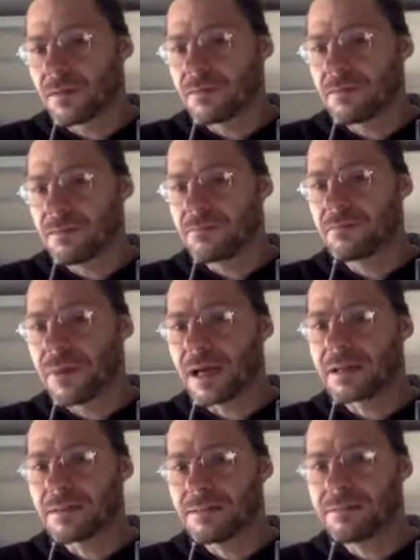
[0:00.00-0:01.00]

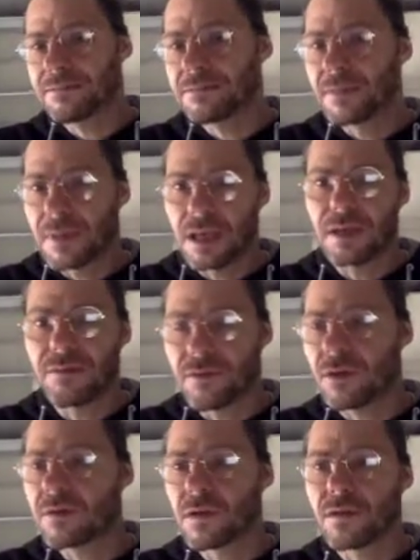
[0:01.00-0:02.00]
but it
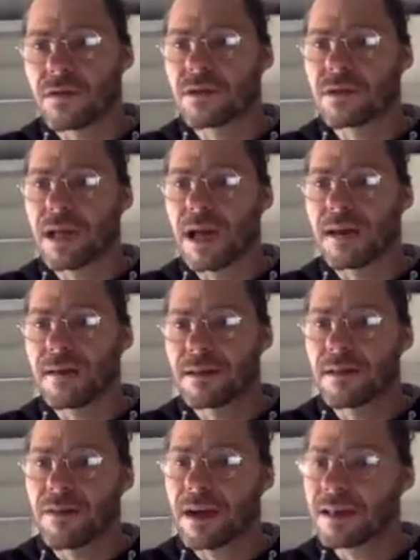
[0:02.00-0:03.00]
involves also time.
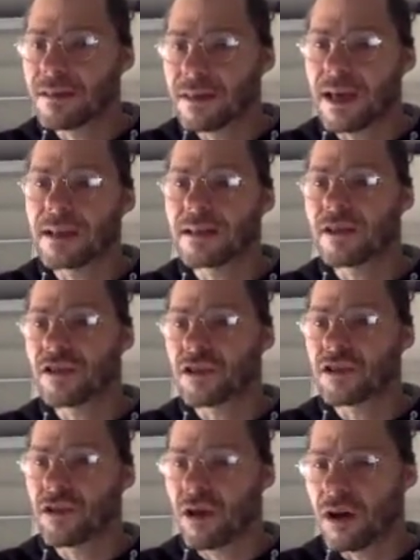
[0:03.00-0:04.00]
The right hand side in the
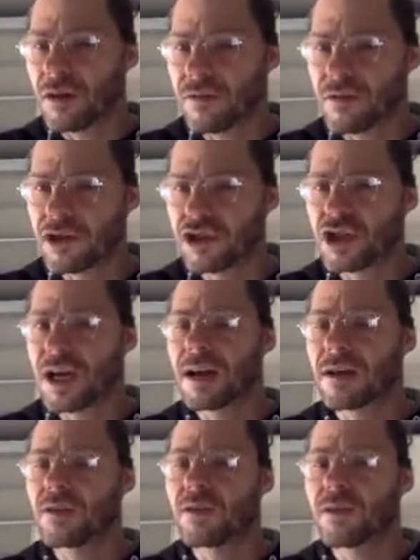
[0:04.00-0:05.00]
Stratonovich
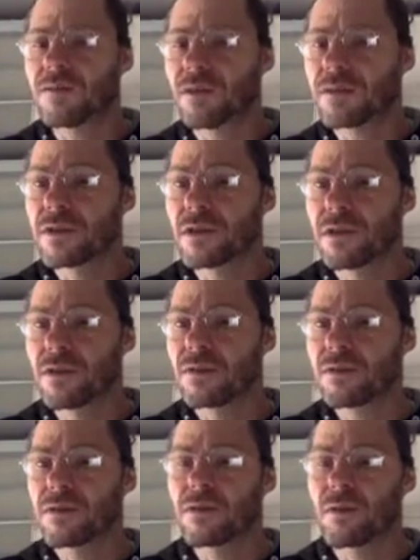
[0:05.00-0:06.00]
calculus involves
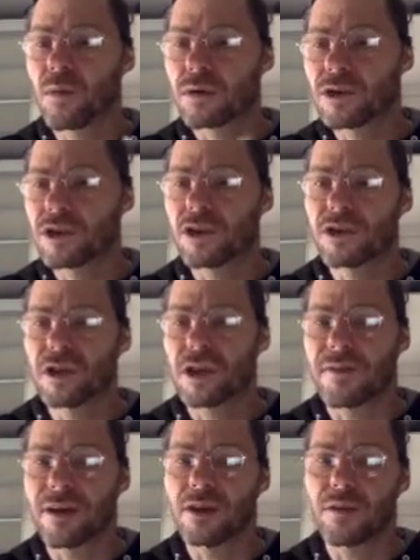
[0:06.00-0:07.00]
also quantities that are
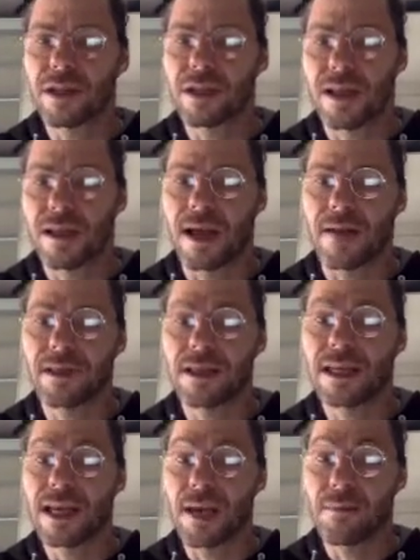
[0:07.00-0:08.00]
evaluated at time
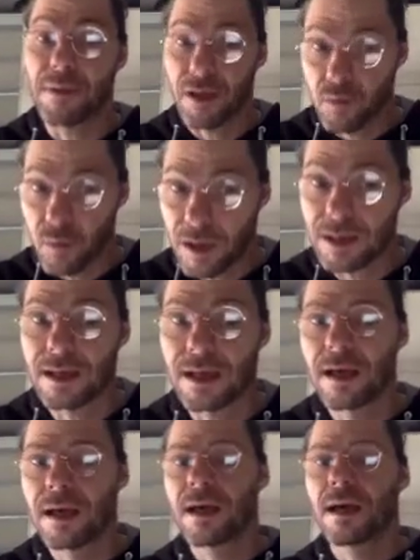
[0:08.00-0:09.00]
tk plus 1,
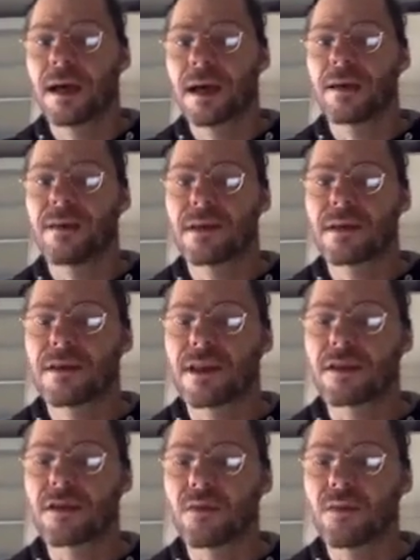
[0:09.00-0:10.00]
as a
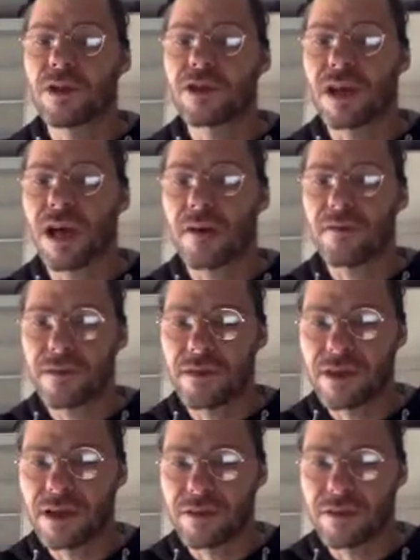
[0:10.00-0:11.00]
result of which every
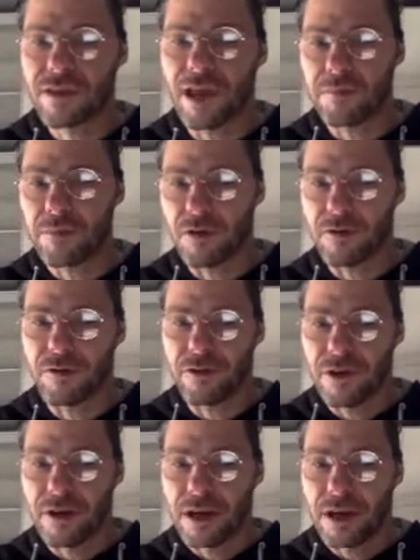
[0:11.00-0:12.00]
single step of
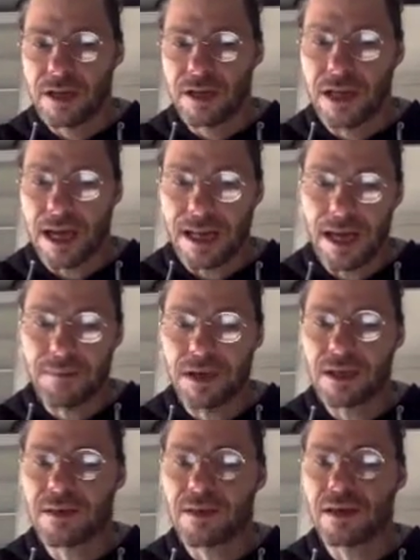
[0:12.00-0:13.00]

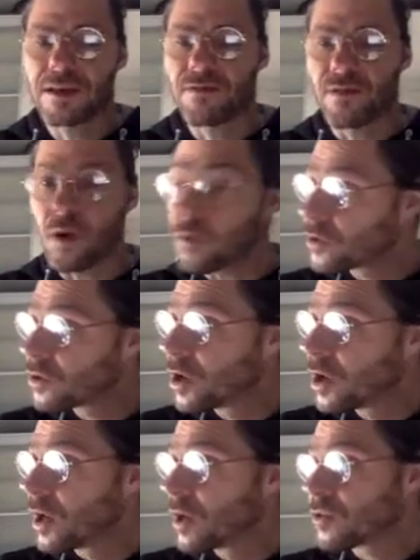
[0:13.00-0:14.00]
dynamics involves
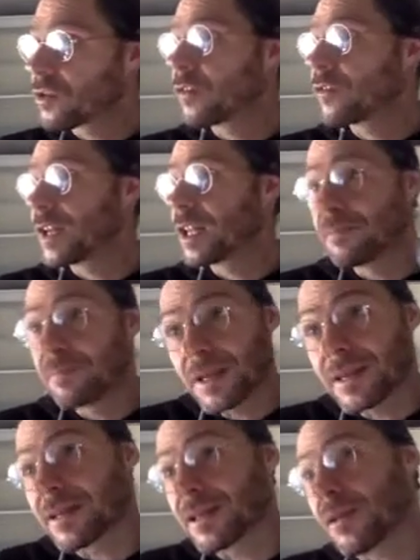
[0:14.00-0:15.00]
solving an
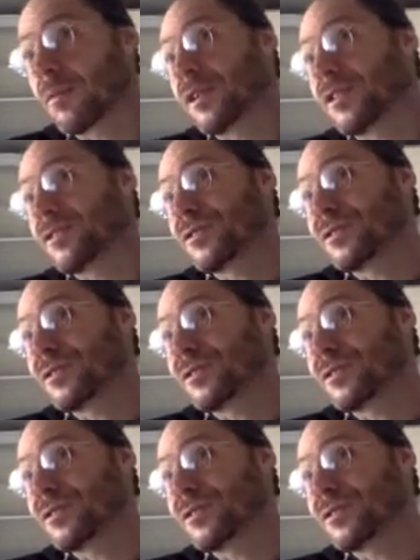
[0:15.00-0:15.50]
implicit equation.